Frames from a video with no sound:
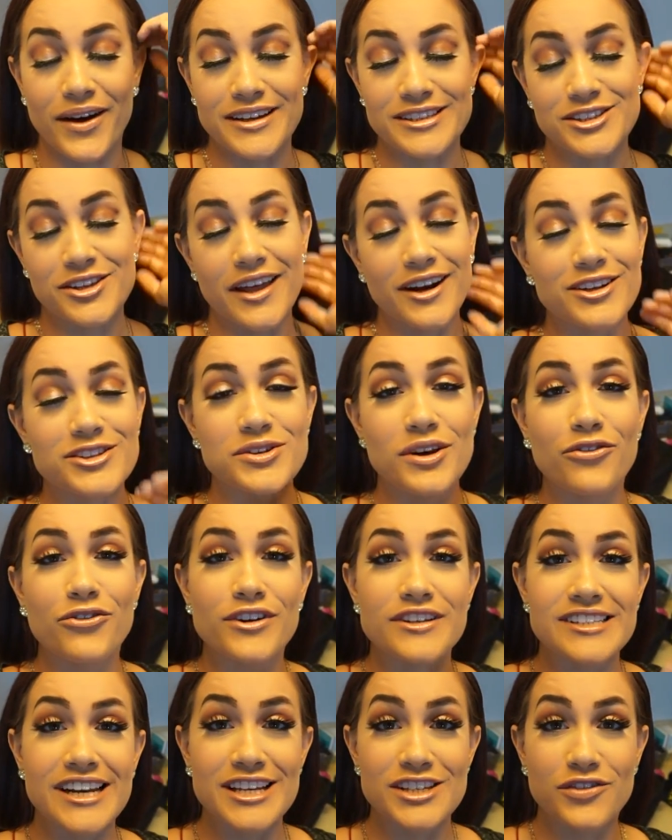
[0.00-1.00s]
you guys, so that'll do it
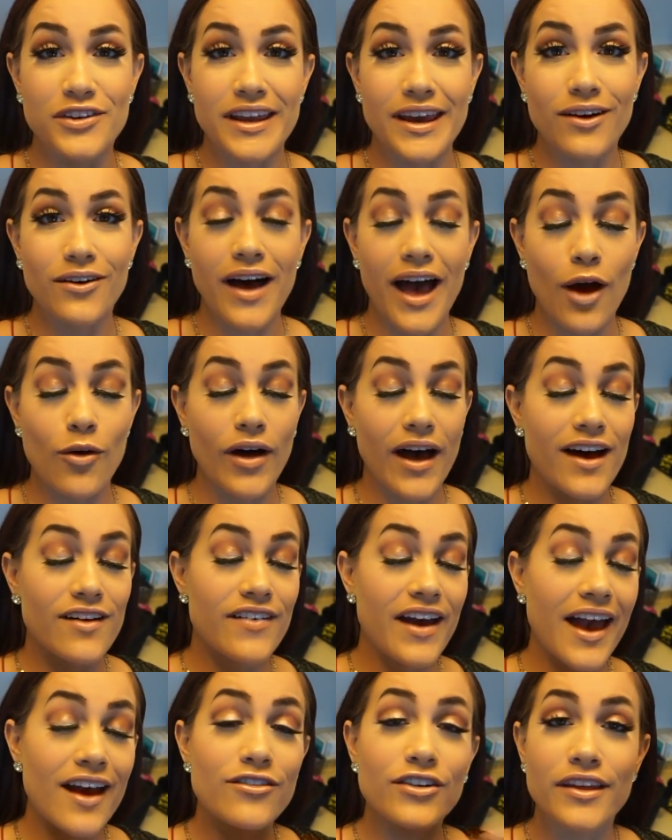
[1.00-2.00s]
for today's video. I will
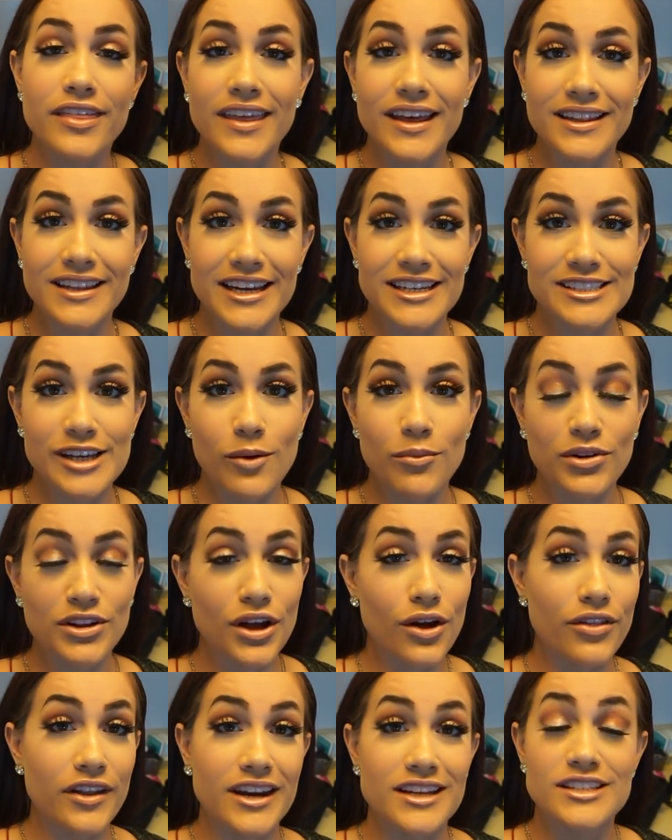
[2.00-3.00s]
have everything linked down
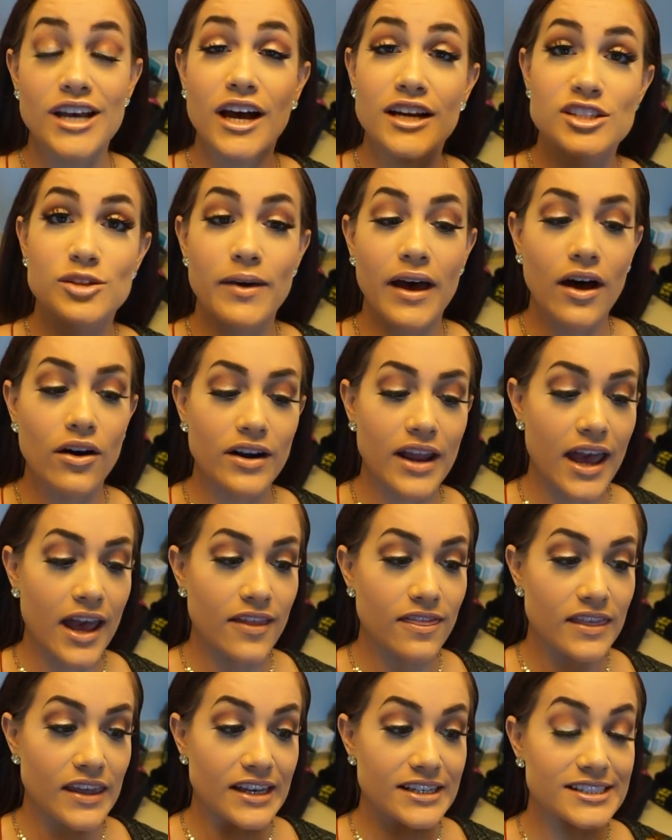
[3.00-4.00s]
below that I talked about
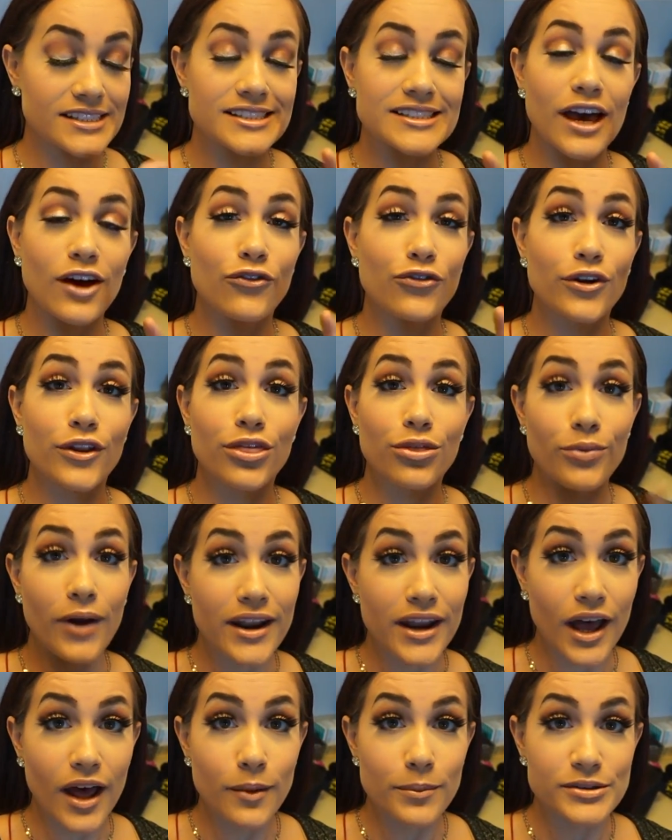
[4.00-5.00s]
and the discount for
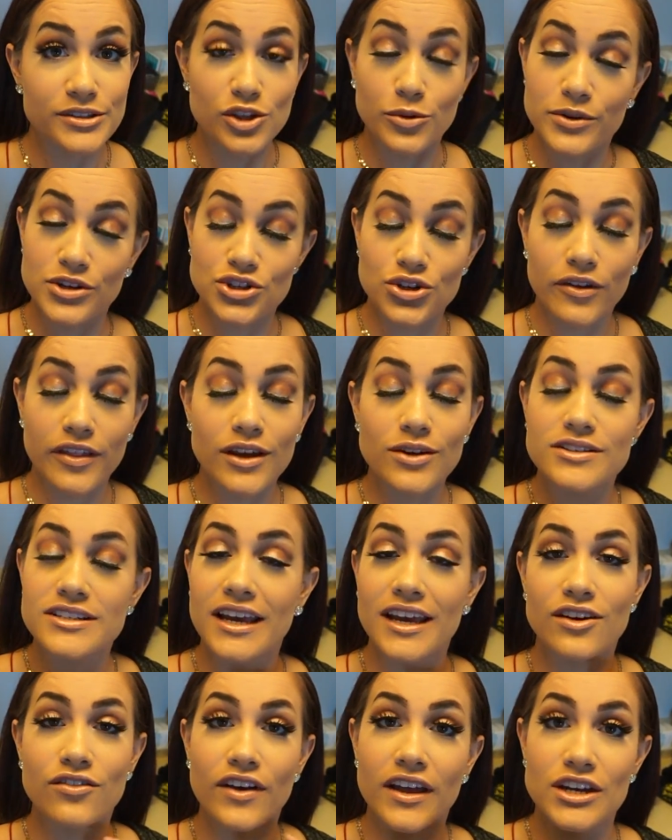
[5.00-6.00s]
ThredUp, so be sure that you
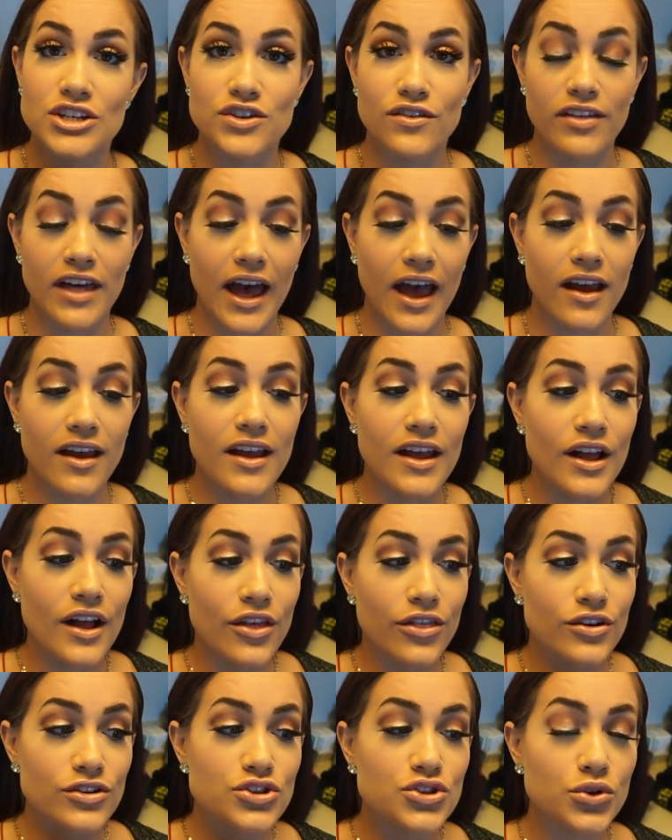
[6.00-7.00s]
take advantage of that.
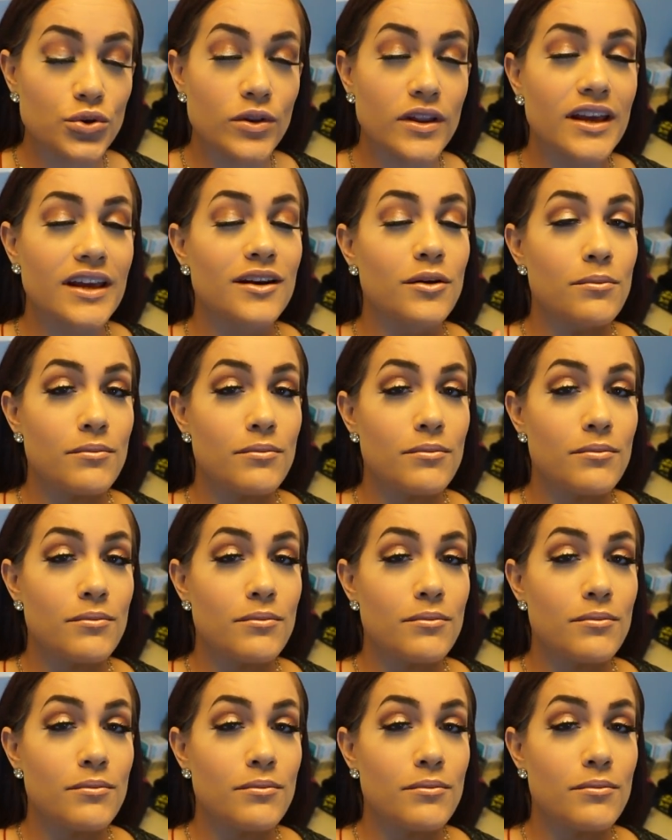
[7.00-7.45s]
They're truly an